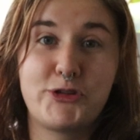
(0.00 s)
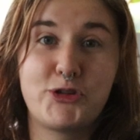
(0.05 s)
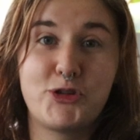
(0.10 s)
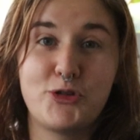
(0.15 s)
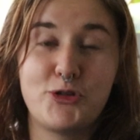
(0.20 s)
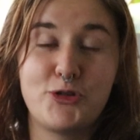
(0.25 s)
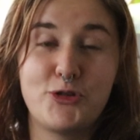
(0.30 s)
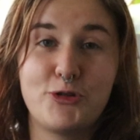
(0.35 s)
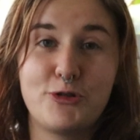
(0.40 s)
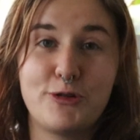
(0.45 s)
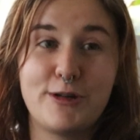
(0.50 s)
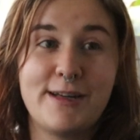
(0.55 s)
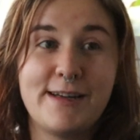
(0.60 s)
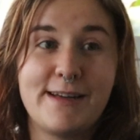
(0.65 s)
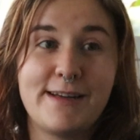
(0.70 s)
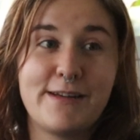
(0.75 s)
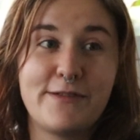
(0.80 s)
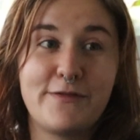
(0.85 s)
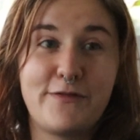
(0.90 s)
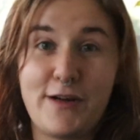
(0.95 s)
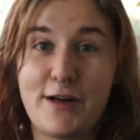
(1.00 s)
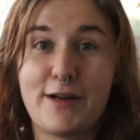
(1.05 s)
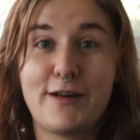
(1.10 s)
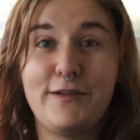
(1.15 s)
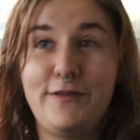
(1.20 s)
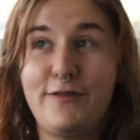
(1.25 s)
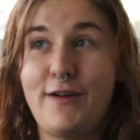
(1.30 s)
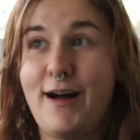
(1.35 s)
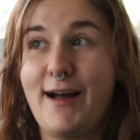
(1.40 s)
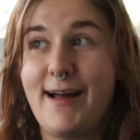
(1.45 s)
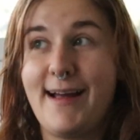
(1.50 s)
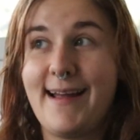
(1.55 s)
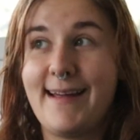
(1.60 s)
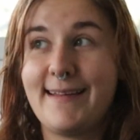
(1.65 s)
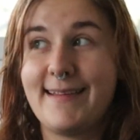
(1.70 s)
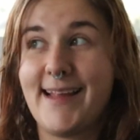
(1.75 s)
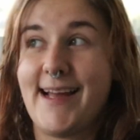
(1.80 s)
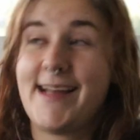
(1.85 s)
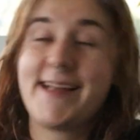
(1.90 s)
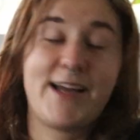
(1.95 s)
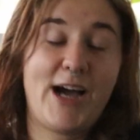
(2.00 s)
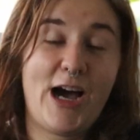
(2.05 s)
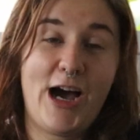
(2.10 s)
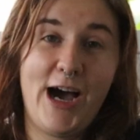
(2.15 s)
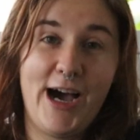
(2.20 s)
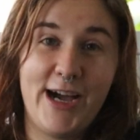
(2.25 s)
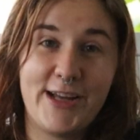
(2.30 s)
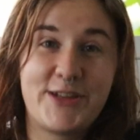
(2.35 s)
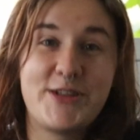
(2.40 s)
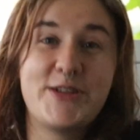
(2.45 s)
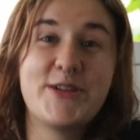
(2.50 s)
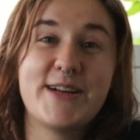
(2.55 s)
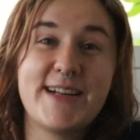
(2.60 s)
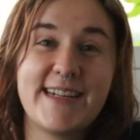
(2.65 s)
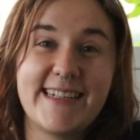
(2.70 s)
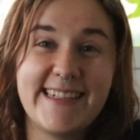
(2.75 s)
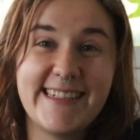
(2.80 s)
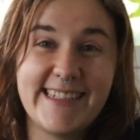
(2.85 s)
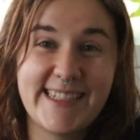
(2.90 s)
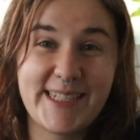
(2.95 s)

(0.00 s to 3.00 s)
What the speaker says: to verify like 100